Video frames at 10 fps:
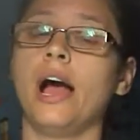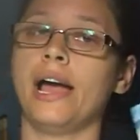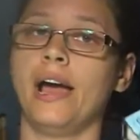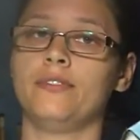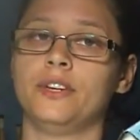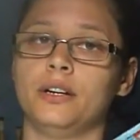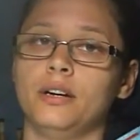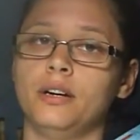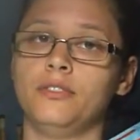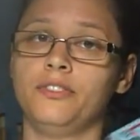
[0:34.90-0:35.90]
I have
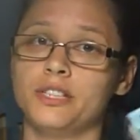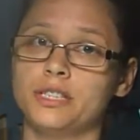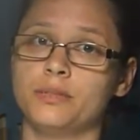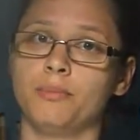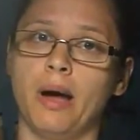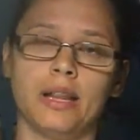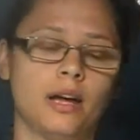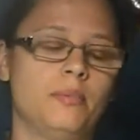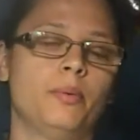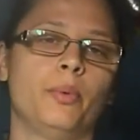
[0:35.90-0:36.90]
the first bind
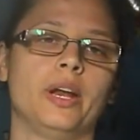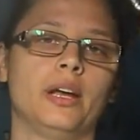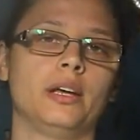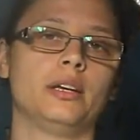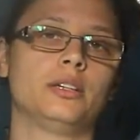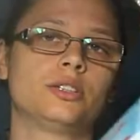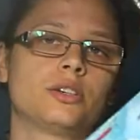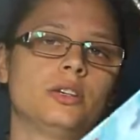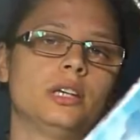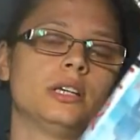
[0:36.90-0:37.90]
up, which
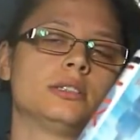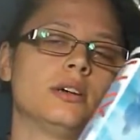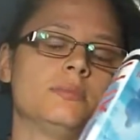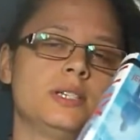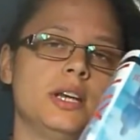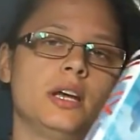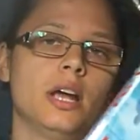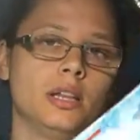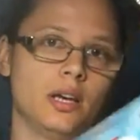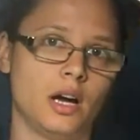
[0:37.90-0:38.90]
contains the Obsidian
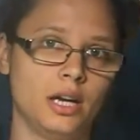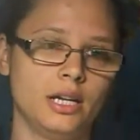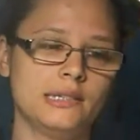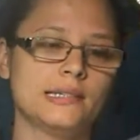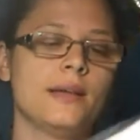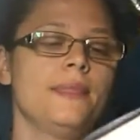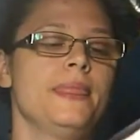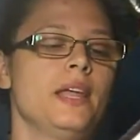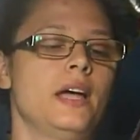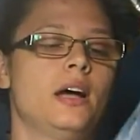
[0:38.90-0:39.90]
and the Onyx.
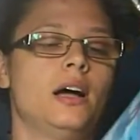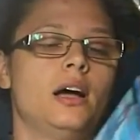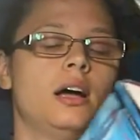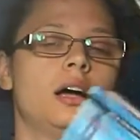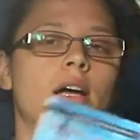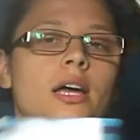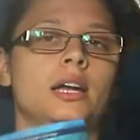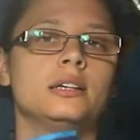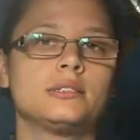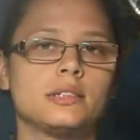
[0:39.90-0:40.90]
Uh, it
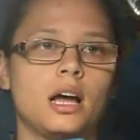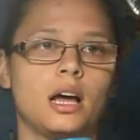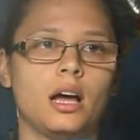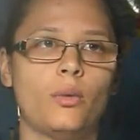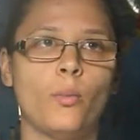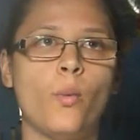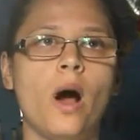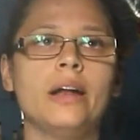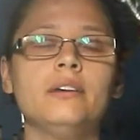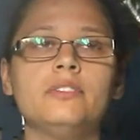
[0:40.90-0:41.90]
is
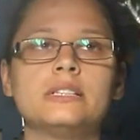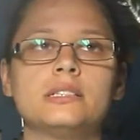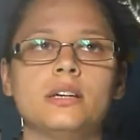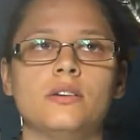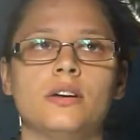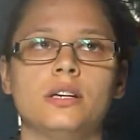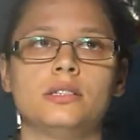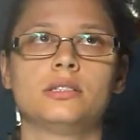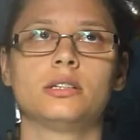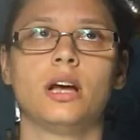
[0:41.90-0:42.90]
one of the
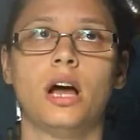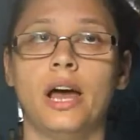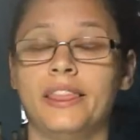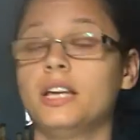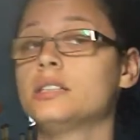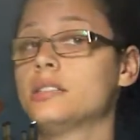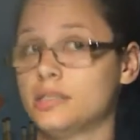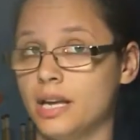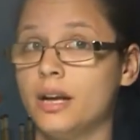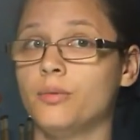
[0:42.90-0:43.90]
series, I think it's the
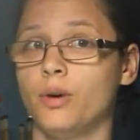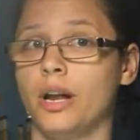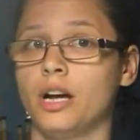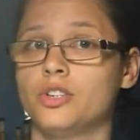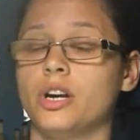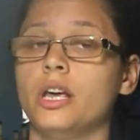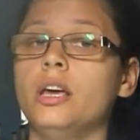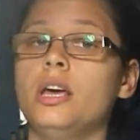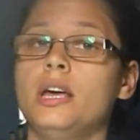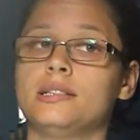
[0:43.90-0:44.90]
second one actually,
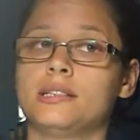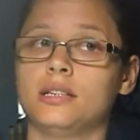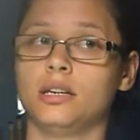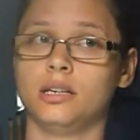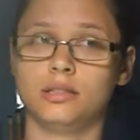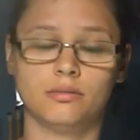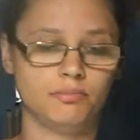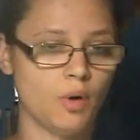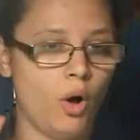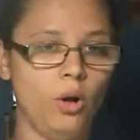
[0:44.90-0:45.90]
is
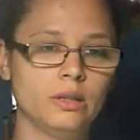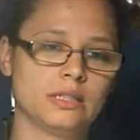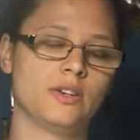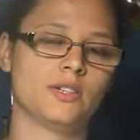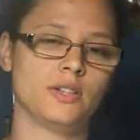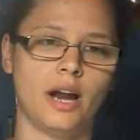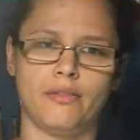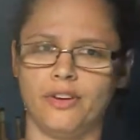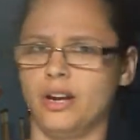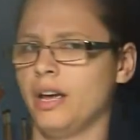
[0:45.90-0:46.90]
all the series that
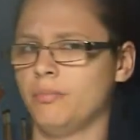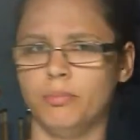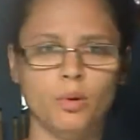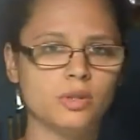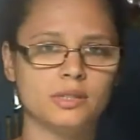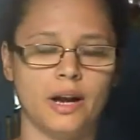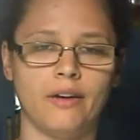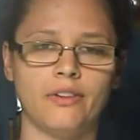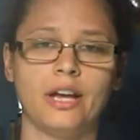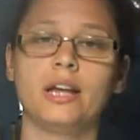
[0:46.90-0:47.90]
I've read and books that
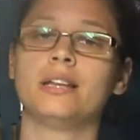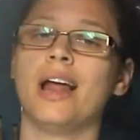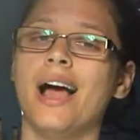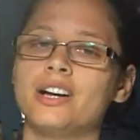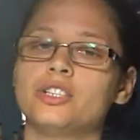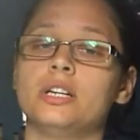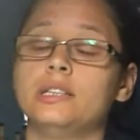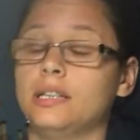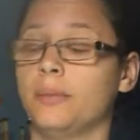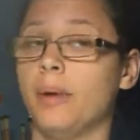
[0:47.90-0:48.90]
I read that actually
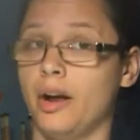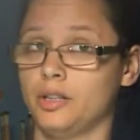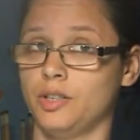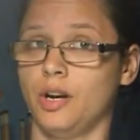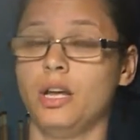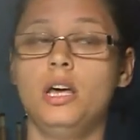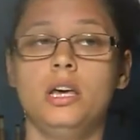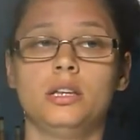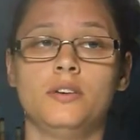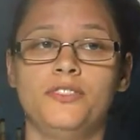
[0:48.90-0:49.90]
did a marathon.
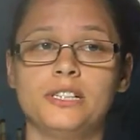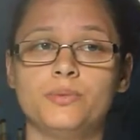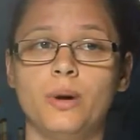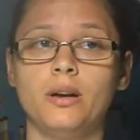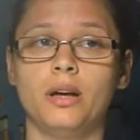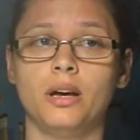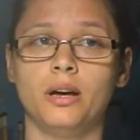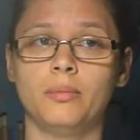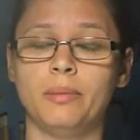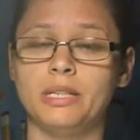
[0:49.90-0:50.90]
The first one,
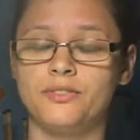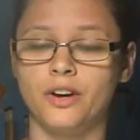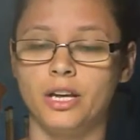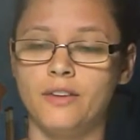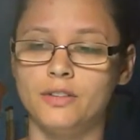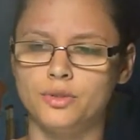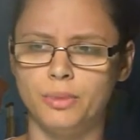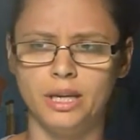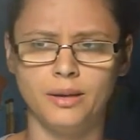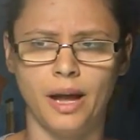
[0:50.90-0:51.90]
uh, my best friend gave it to
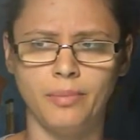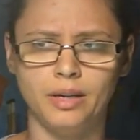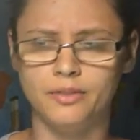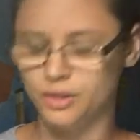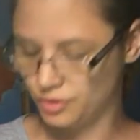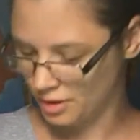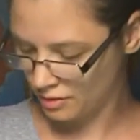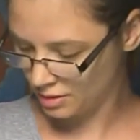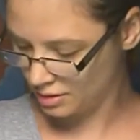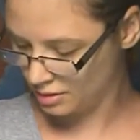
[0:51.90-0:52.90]
me, I believe in two
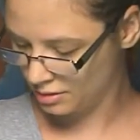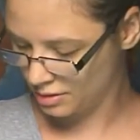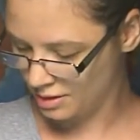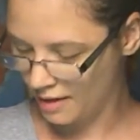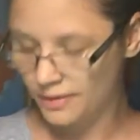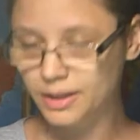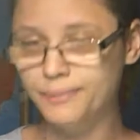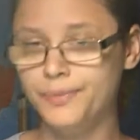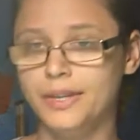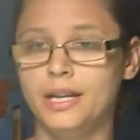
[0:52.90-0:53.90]
thousand seven.
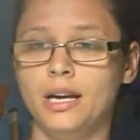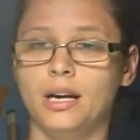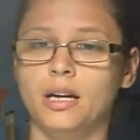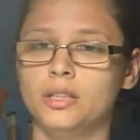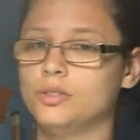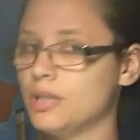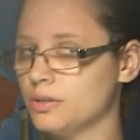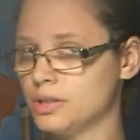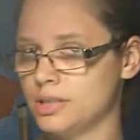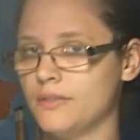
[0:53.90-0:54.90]
Uh, two
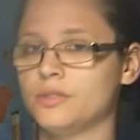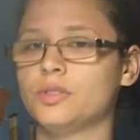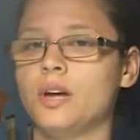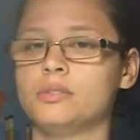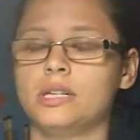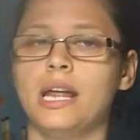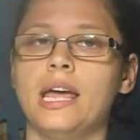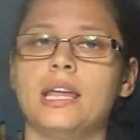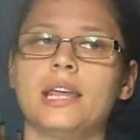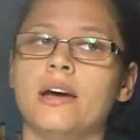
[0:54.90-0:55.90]
thousand seven, two thousand
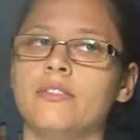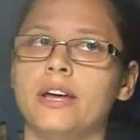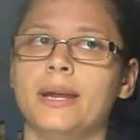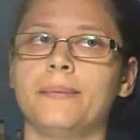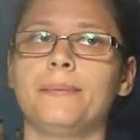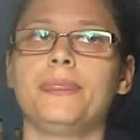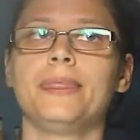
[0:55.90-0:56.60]
eight, I read it.